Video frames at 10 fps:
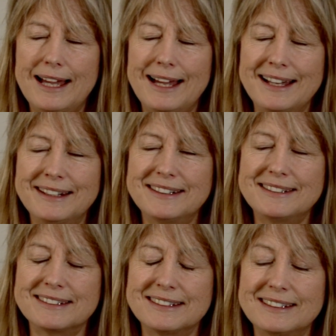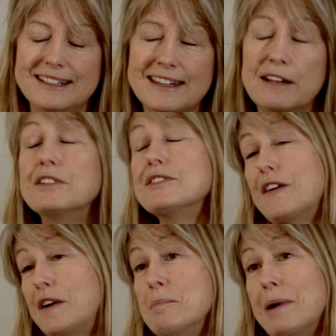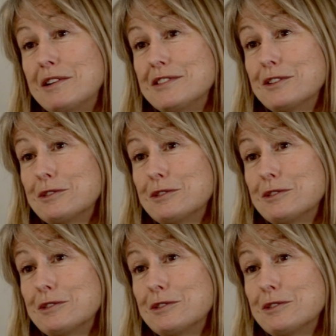And there is a very embarrassing